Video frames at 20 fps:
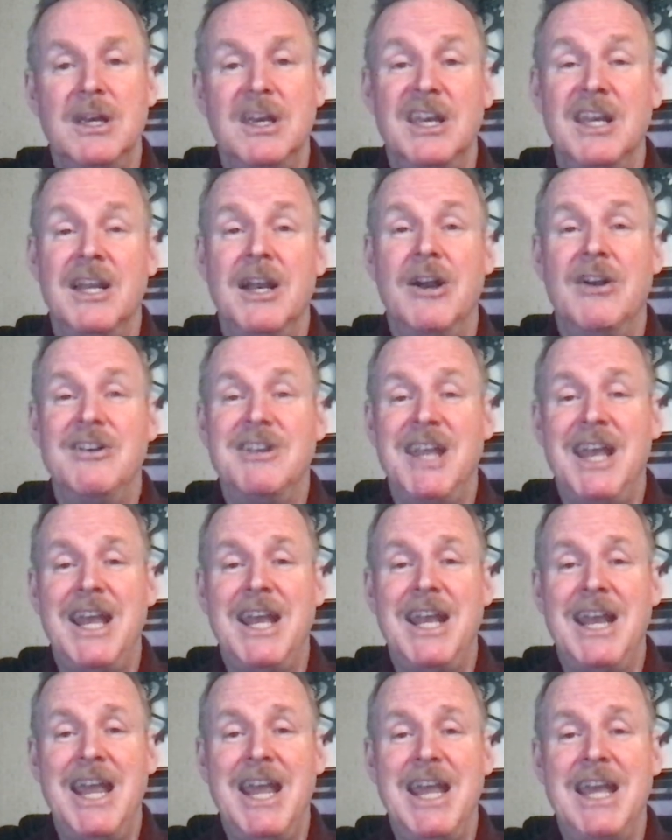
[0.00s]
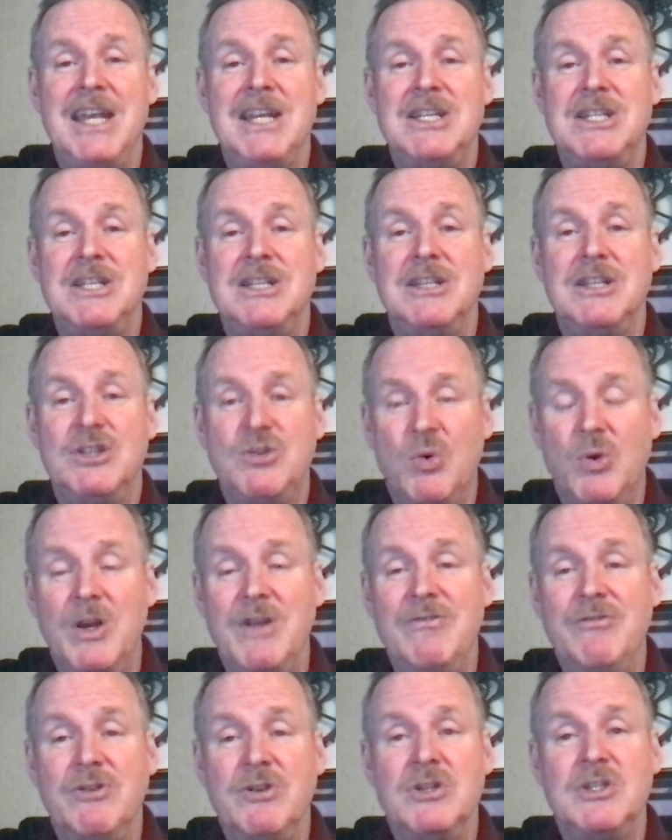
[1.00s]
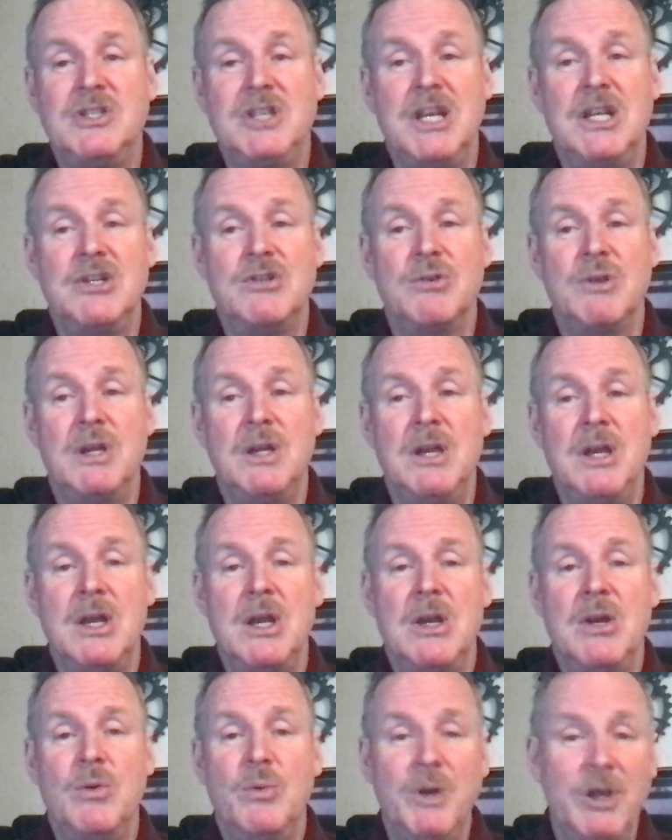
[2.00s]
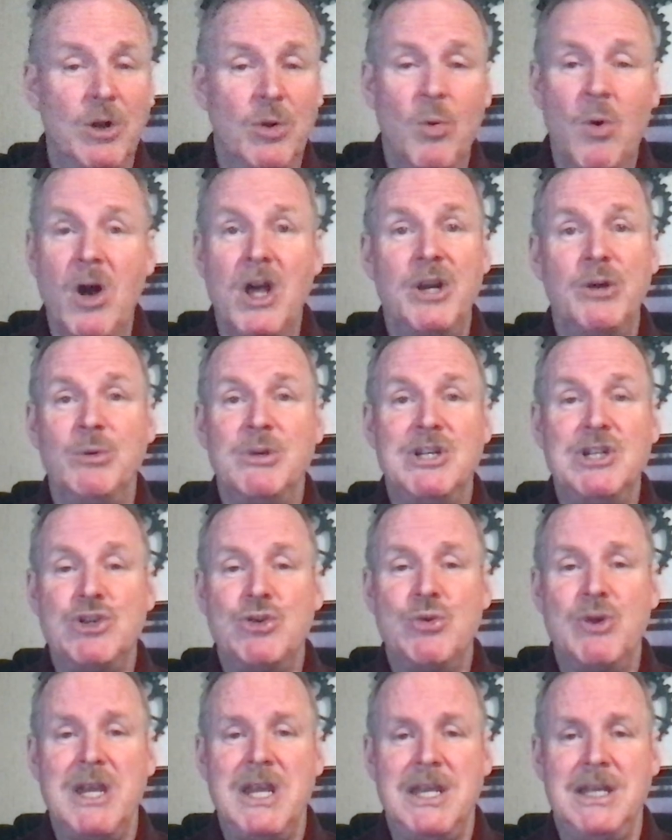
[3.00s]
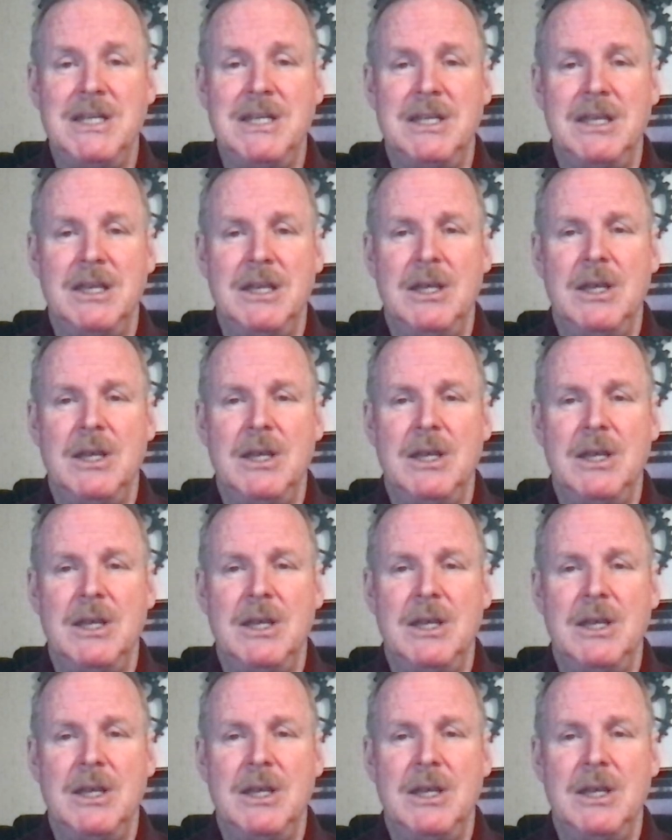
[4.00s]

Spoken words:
In our day and age, in the 21st century, we don't want to retreat.